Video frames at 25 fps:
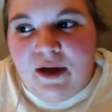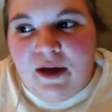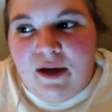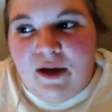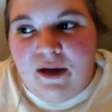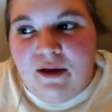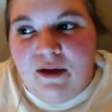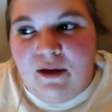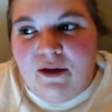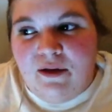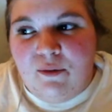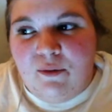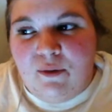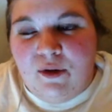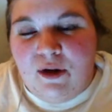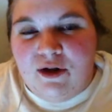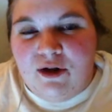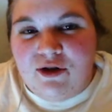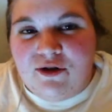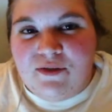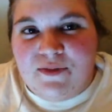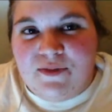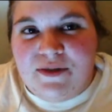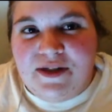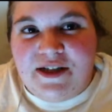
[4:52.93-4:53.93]
and
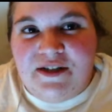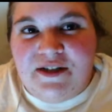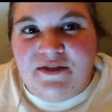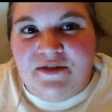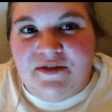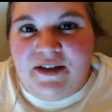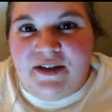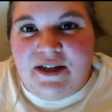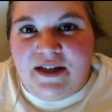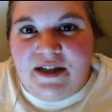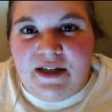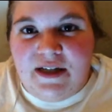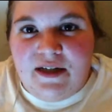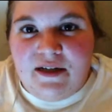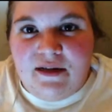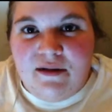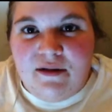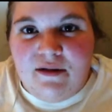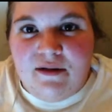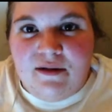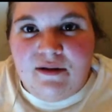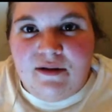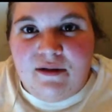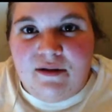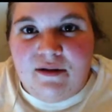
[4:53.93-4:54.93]
watch some TV,
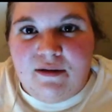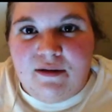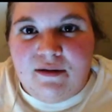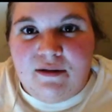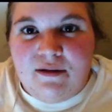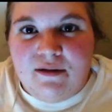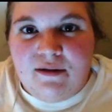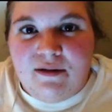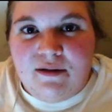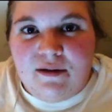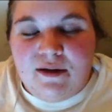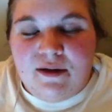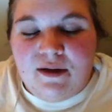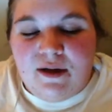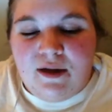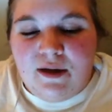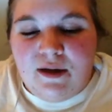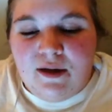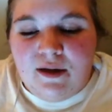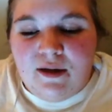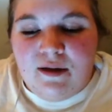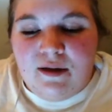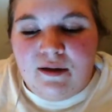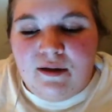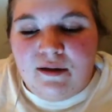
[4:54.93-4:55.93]

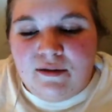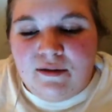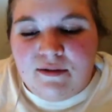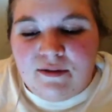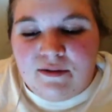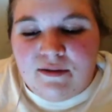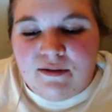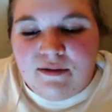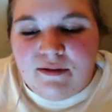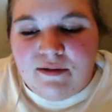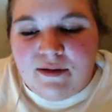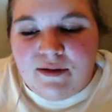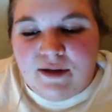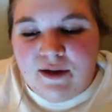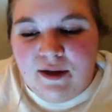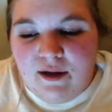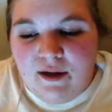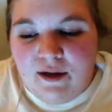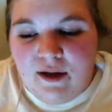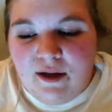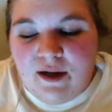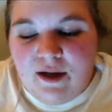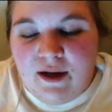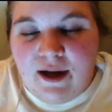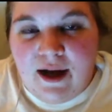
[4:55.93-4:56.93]
and yeah,
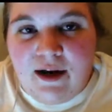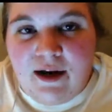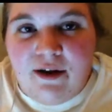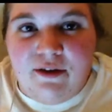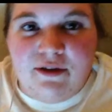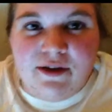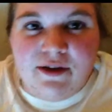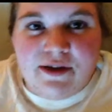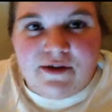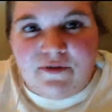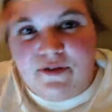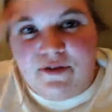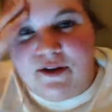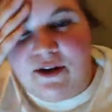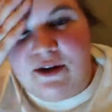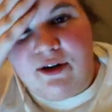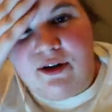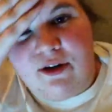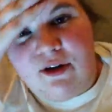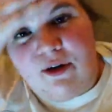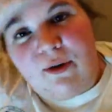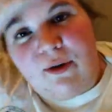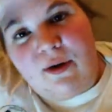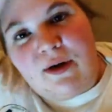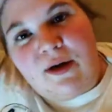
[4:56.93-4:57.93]
I need to edit this
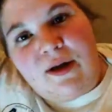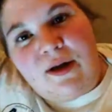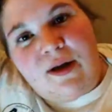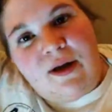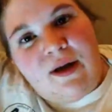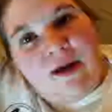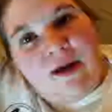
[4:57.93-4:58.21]
video.